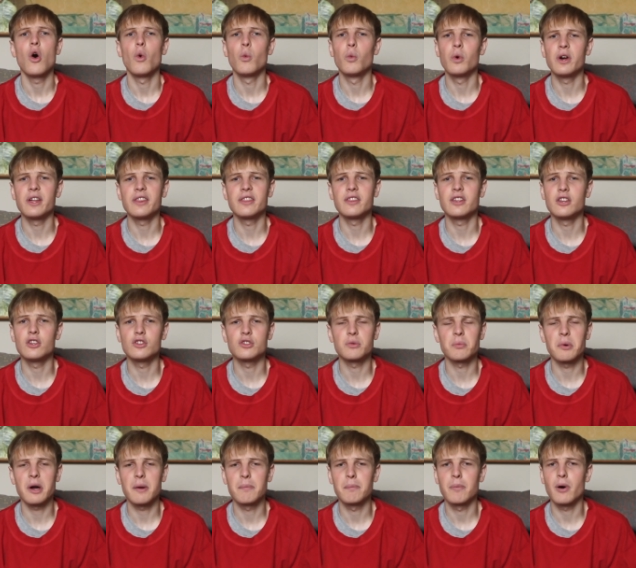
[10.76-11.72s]
with using
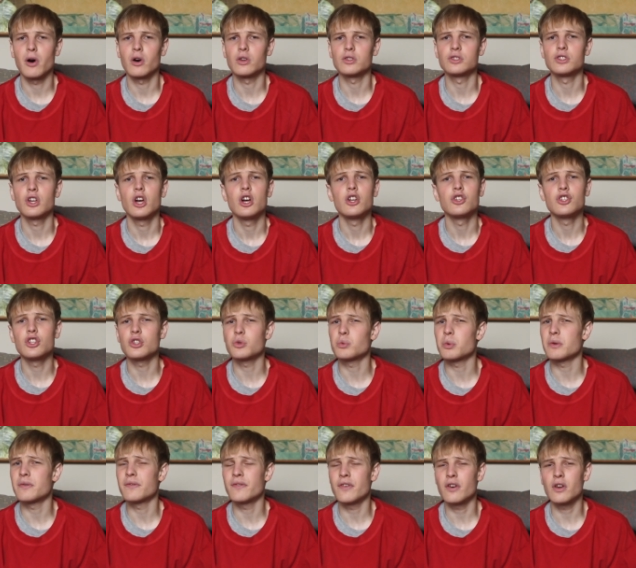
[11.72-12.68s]
my bots, just
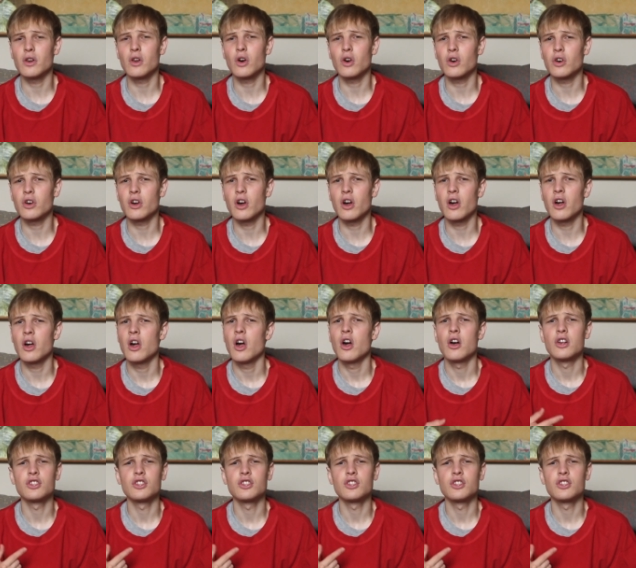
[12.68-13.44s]
with Footlocker,